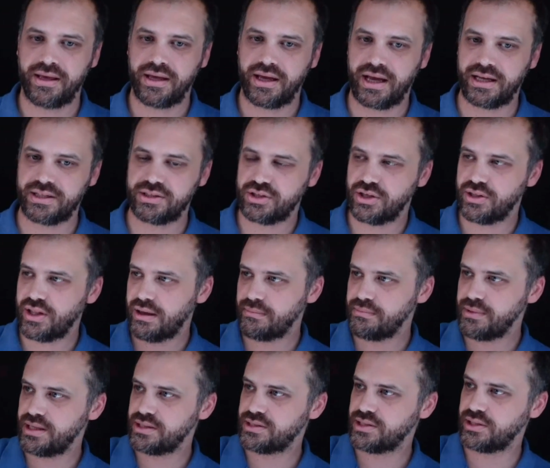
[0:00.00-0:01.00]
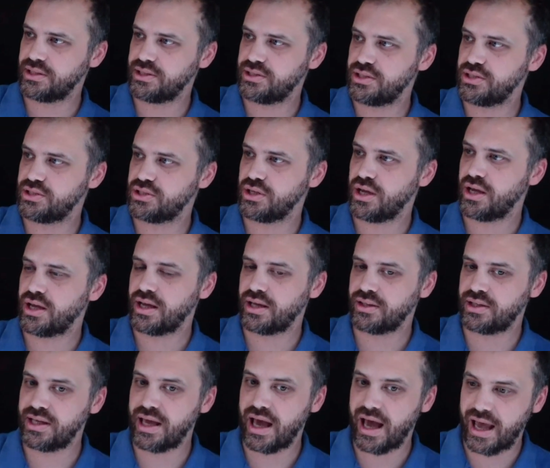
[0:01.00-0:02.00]
And so that means that this is
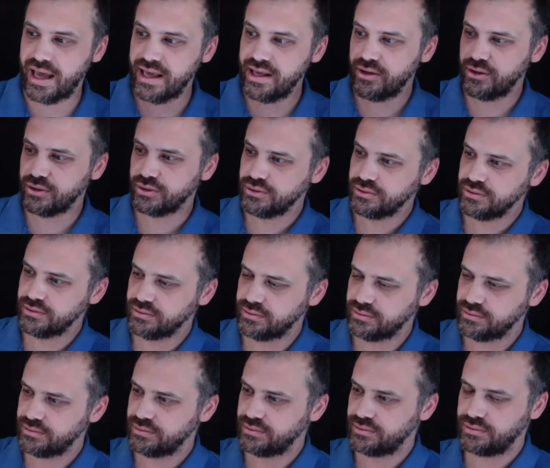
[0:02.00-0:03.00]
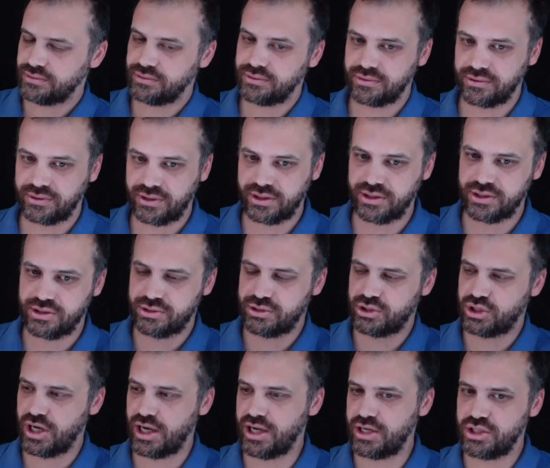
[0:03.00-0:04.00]
the angle that it's
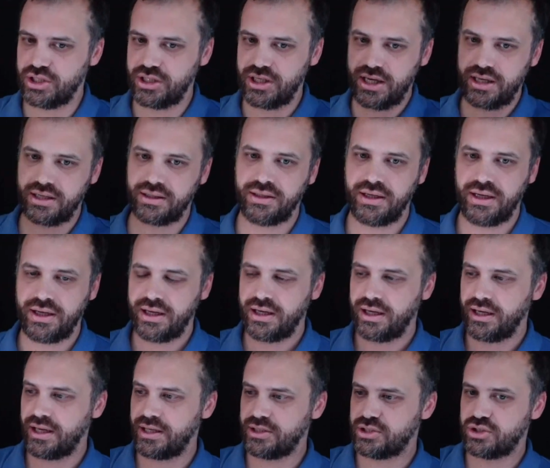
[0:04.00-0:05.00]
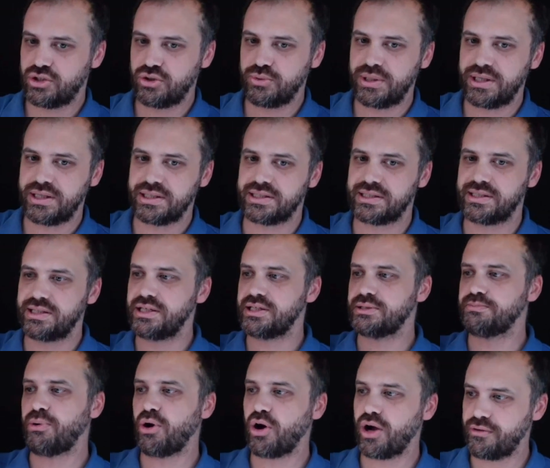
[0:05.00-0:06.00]
changing at. It's doing 6
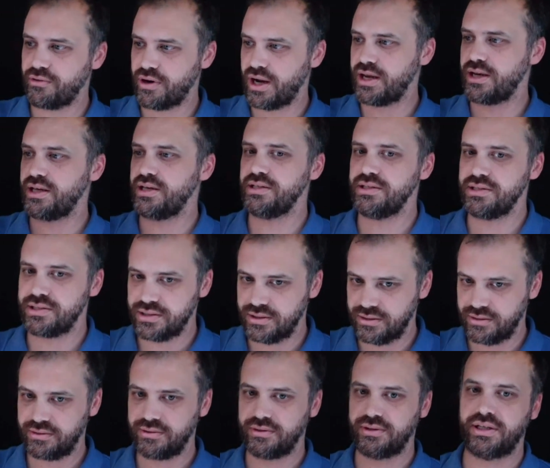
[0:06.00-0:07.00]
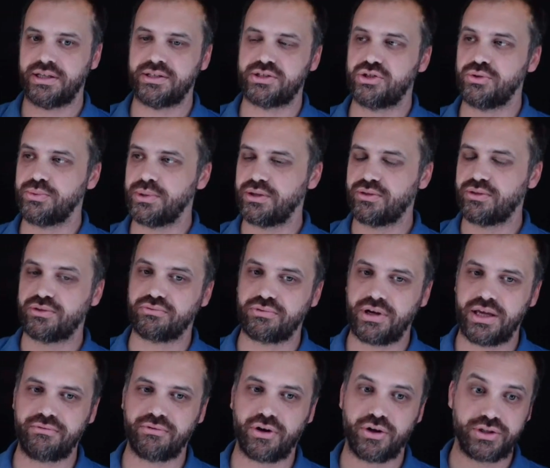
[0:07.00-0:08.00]
pi radians. It's doing
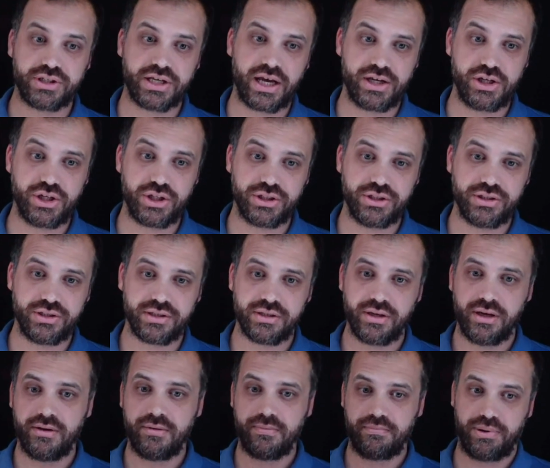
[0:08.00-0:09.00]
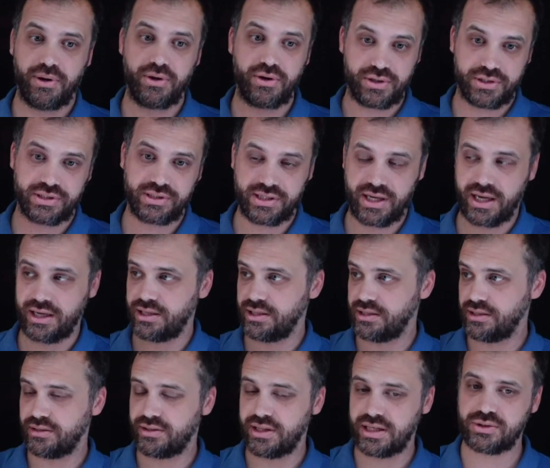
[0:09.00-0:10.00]
3 rotations per
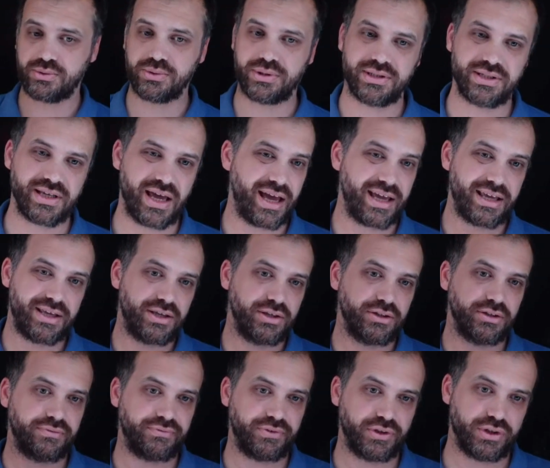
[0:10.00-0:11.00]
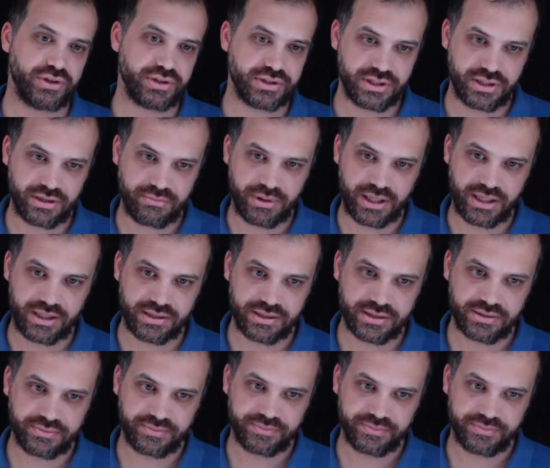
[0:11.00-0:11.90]
second. That's what this angular velocity means.